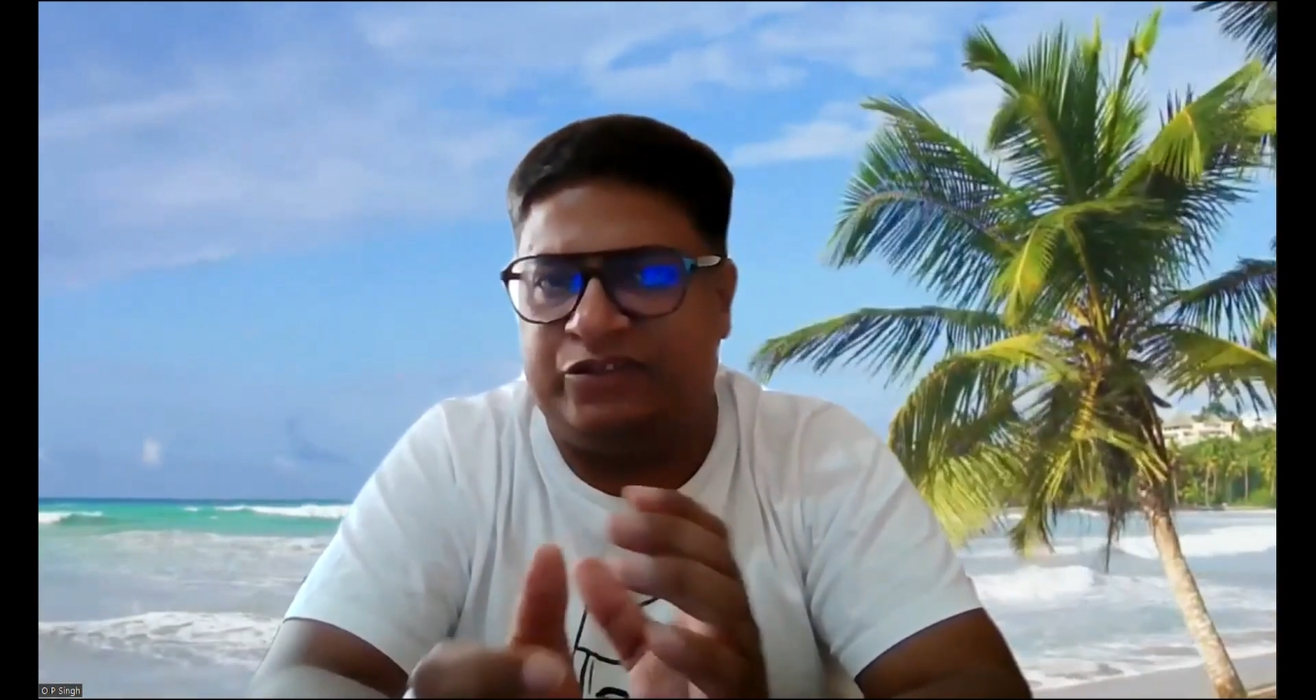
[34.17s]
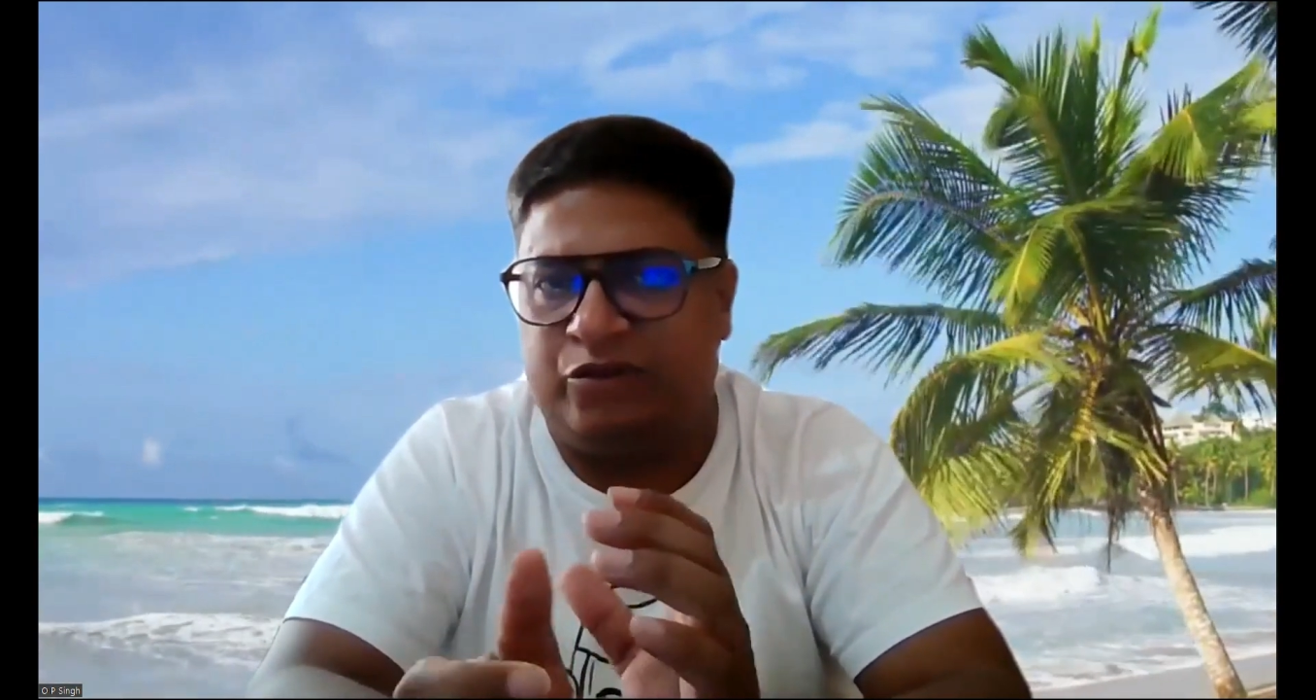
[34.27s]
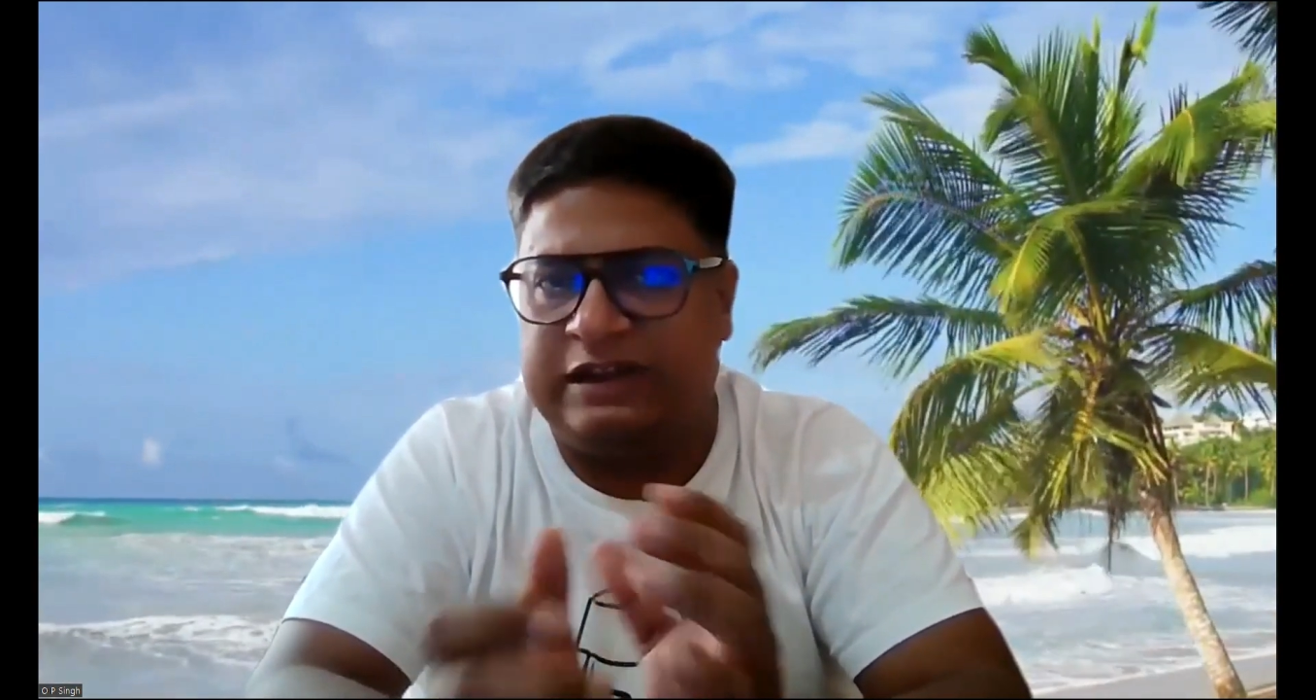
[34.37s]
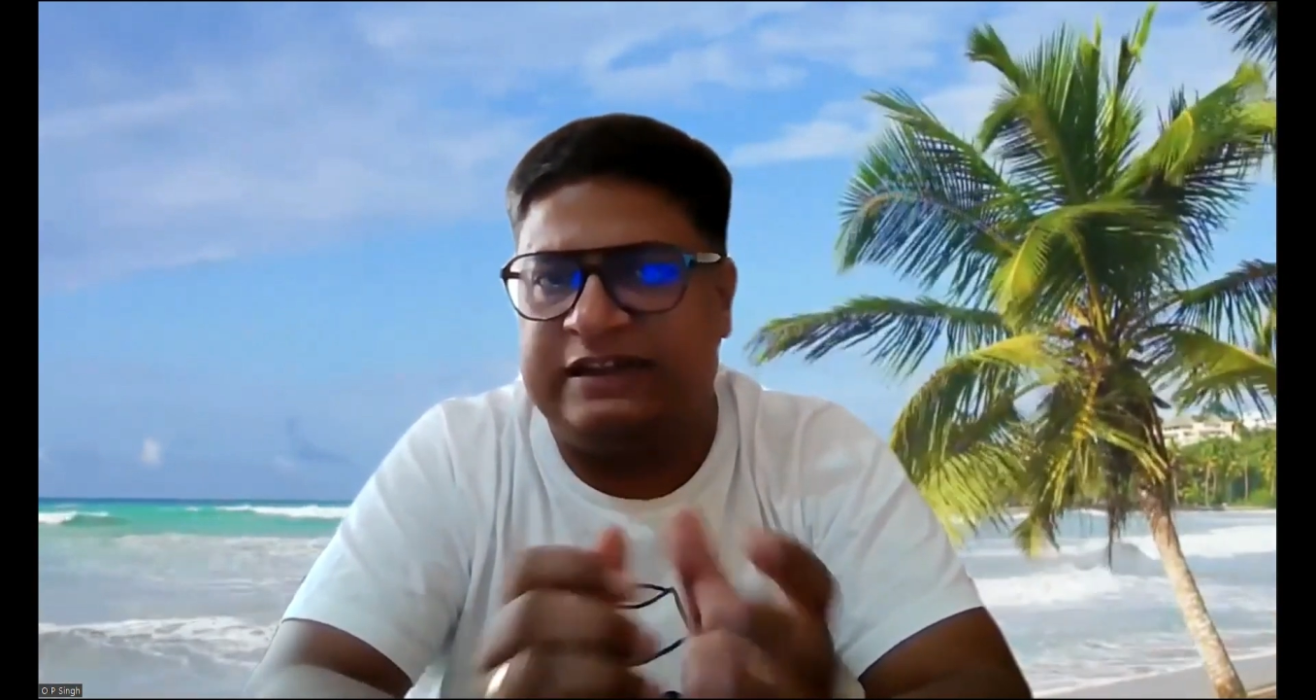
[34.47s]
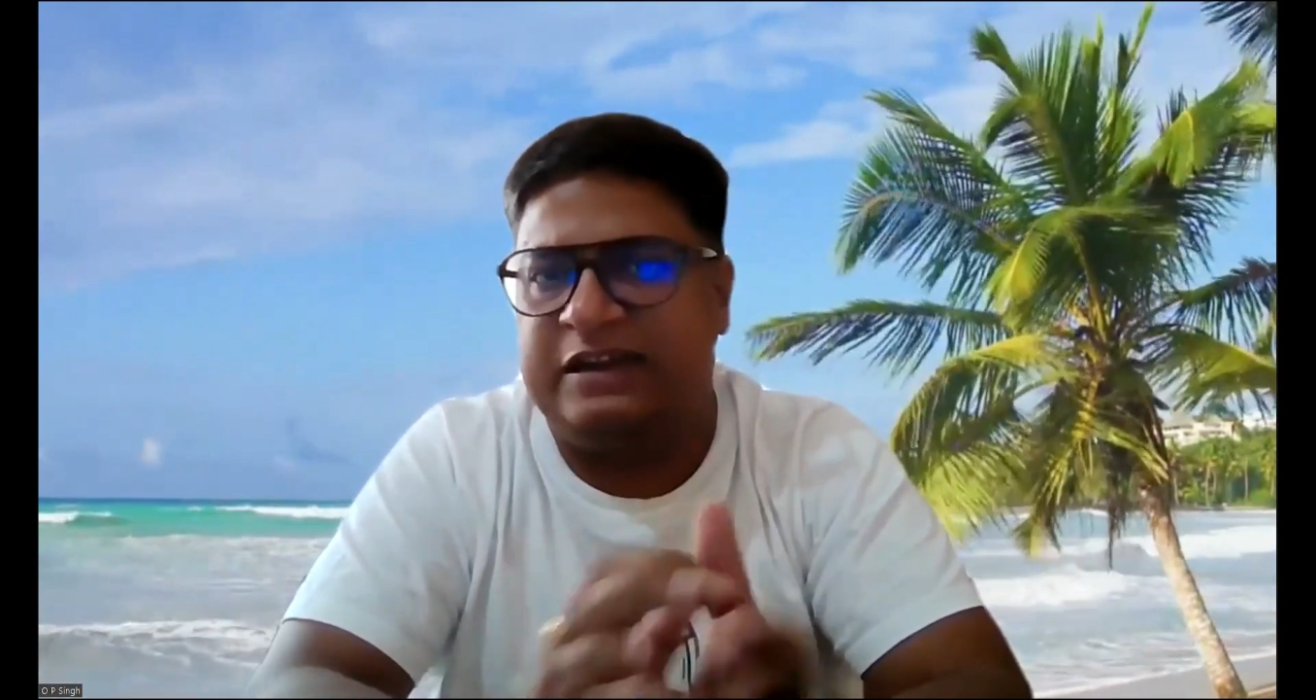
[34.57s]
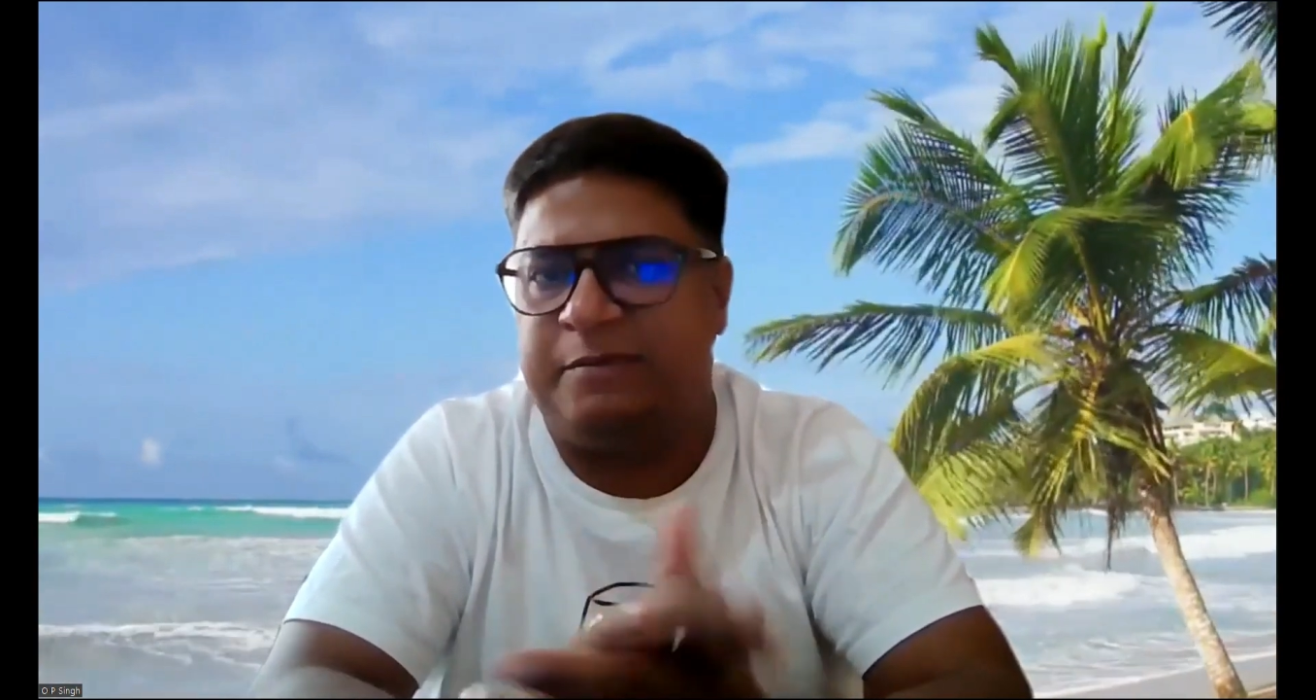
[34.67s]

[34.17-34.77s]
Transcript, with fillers: showing the